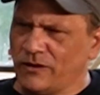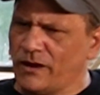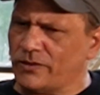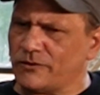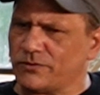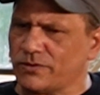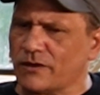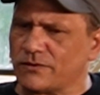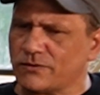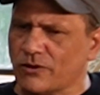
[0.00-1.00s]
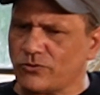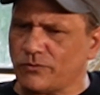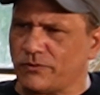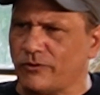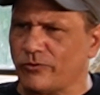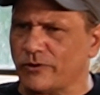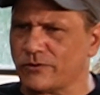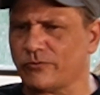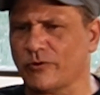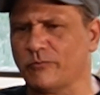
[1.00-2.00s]
Yeah, and that's such a difference
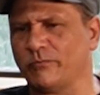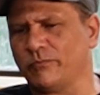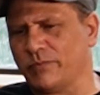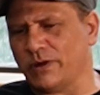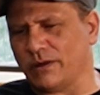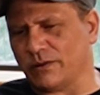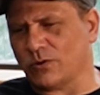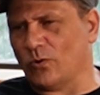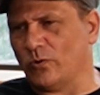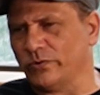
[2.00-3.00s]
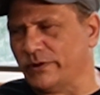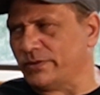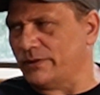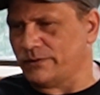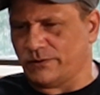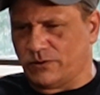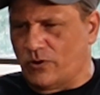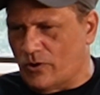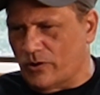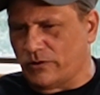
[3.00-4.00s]
from being told that this is
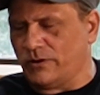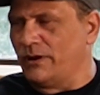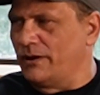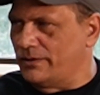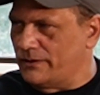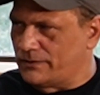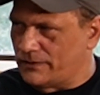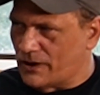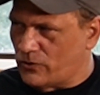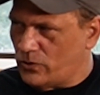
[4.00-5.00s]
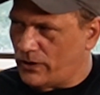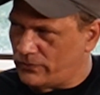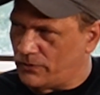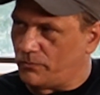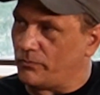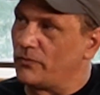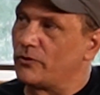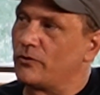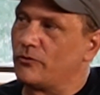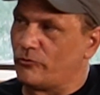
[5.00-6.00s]
God, this is how you have to
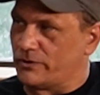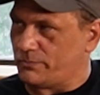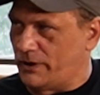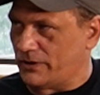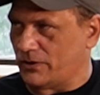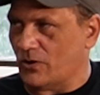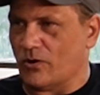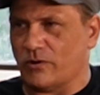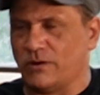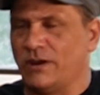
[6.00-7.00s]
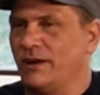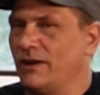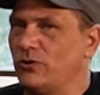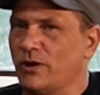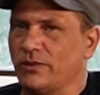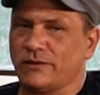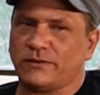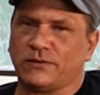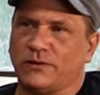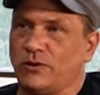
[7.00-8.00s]
respect God. This
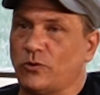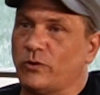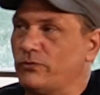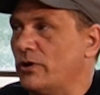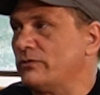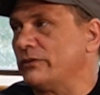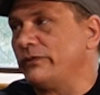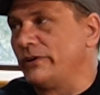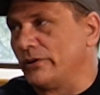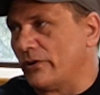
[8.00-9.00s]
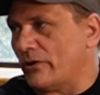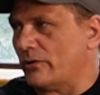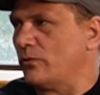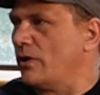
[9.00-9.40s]
is, if you have to fear God.